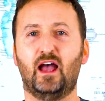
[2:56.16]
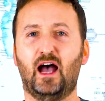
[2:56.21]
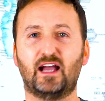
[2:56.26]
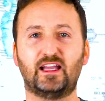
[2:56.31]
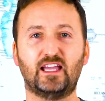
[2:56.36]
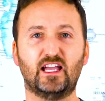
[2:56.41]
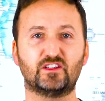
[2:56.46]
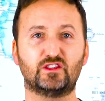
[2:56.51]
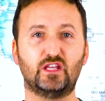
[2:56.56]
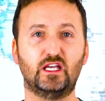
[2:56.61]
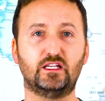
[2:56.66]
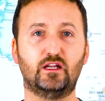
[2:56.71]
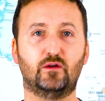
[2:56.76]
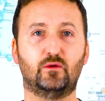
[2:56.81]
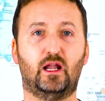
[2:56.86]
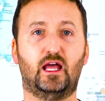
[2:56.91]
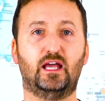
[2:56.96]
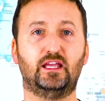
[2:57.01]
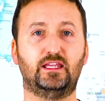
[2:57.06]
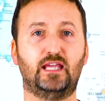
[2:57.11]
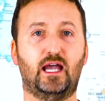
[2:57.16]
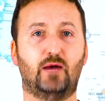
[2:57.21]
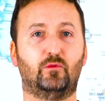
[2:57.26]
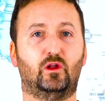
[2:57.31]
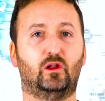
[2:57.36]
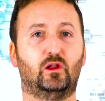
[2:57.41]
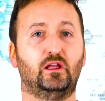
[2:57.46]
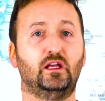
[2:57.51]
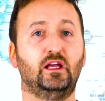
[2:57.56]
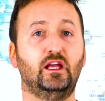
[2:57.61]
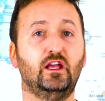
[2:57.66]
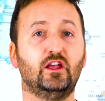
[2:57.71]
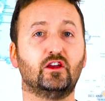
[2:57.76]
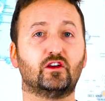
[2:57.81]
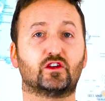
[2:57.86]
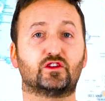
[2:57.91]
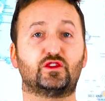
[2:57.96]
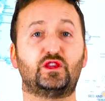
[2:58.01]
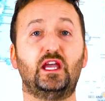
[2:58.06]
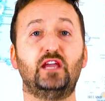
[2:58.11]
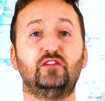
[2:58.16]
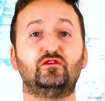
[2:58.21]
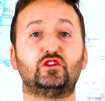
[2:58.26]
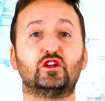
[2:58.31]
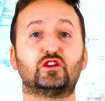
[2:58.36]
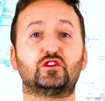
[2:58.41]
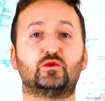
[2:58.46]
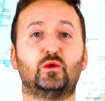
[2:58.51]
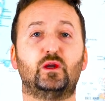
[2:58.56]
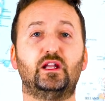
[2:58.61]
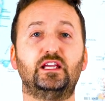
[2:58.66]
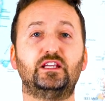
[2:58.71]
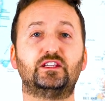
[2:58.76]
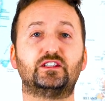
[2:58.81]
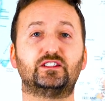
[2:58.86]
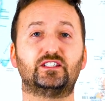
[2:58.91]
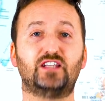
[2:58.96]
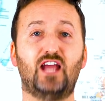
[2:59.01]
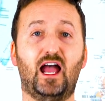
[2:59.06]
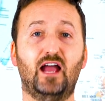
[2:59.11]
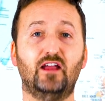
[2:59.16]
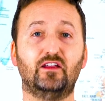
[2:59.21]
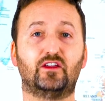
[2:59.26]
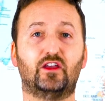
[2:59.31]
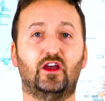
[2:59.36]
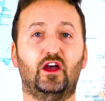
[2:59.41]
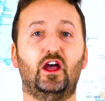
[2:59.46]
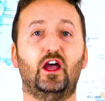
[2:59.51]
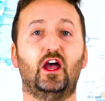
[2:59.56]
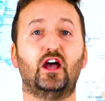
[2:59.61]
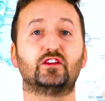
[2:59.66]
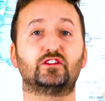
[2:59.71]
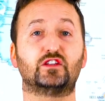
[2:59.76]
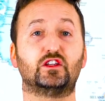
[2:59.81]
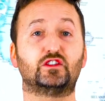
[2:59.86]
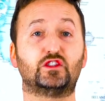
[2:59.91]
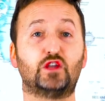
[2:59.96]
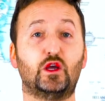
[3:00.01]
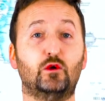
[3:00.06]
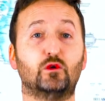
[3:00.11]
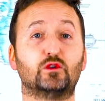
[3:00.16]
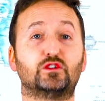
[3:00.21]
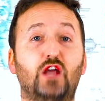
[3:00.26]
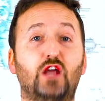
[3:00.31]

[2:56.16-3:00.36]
I guess they don't like YAML, because they've just released Tanka as a tool